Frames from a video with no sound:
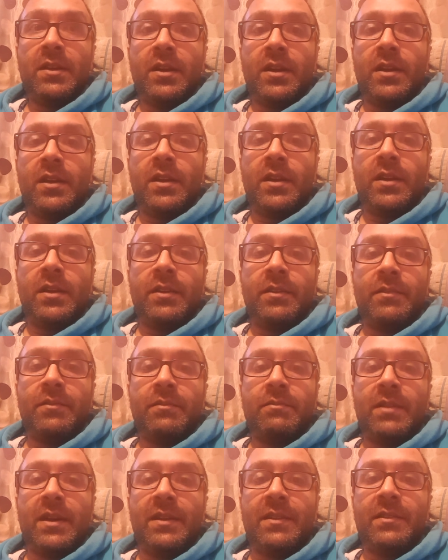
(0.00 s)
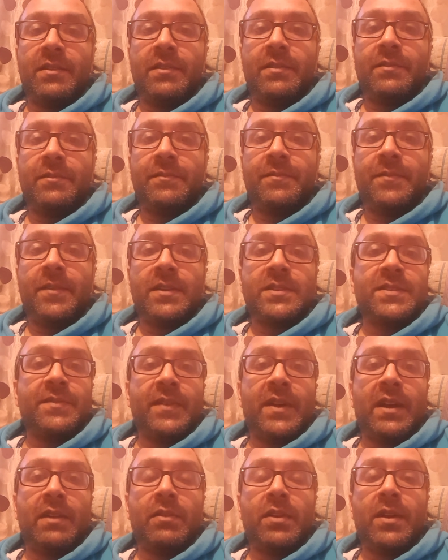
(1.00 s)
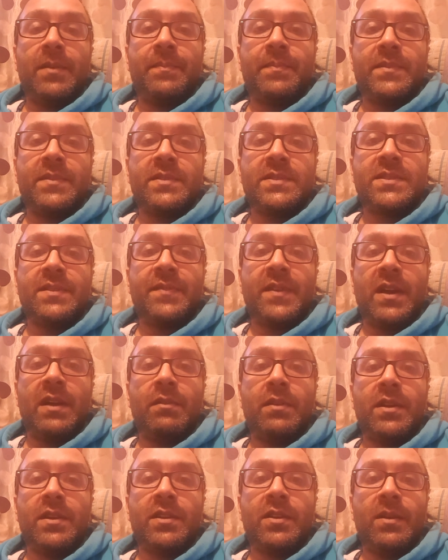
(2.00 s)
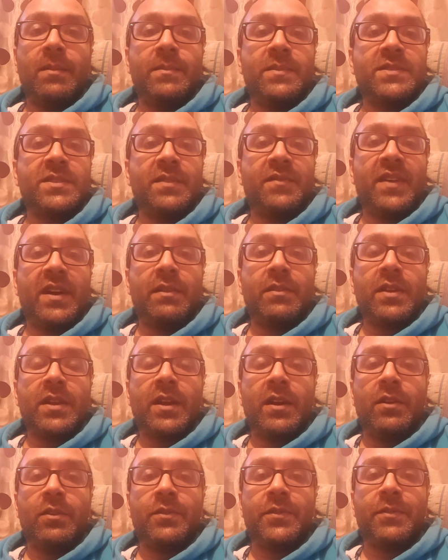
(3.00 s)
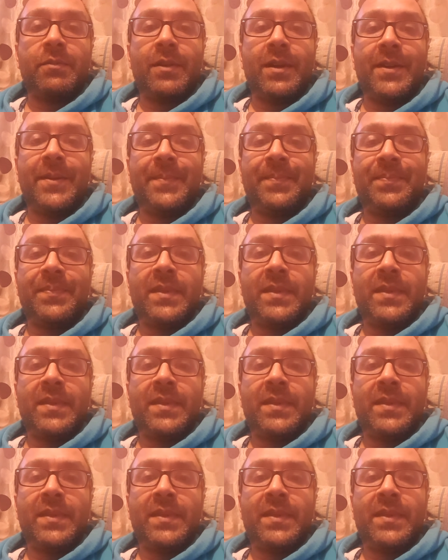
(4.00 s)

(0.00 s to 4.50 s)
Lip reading: Right, fuck Savaria. Savaria comes, Savaria goes, right?